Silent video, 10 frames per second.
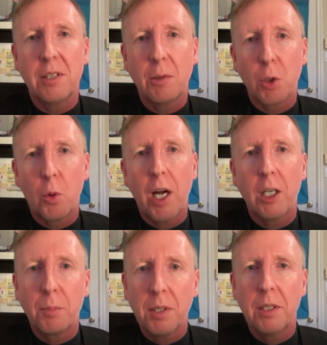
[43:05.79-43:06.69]
They
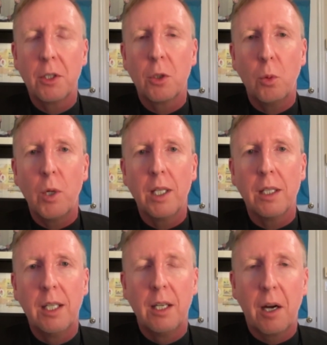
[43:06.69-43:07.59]
require political
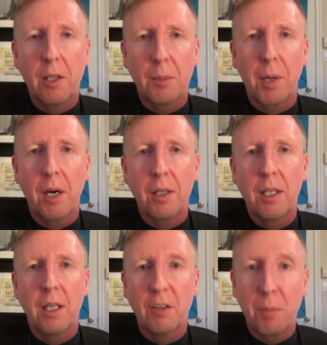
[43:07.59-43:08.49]
will on the part
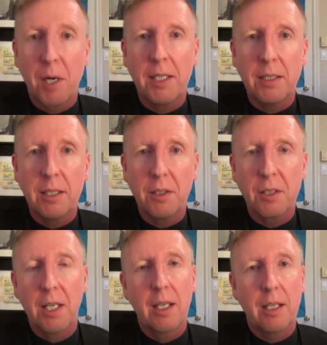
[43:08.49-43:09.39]
of party leaders.